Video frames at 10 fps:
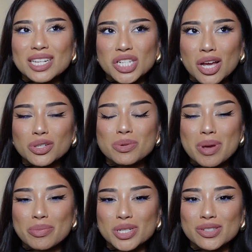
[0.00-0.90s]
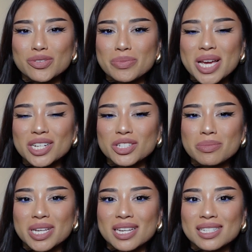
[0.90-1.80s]
childhood memories for me actually
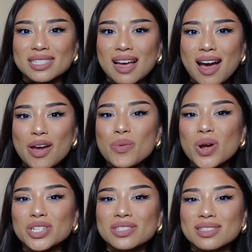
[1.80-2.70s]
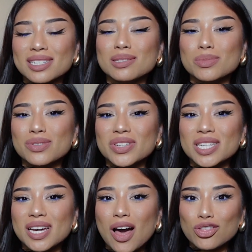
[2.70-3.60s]
because I watched this
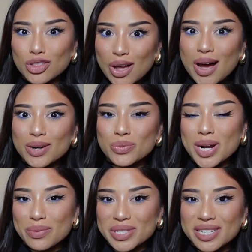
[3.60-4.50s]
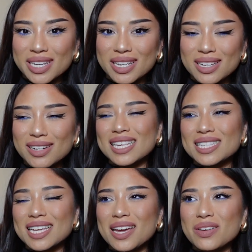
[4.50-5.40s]
movie a lot when I was a kid.
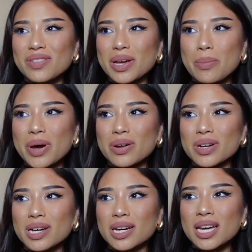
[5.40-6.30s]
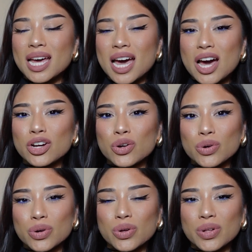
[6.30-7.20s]
It's kind of like about a, a
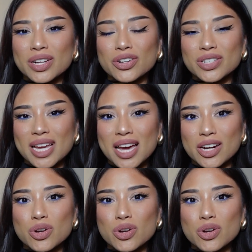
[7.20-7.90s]
girl and her dad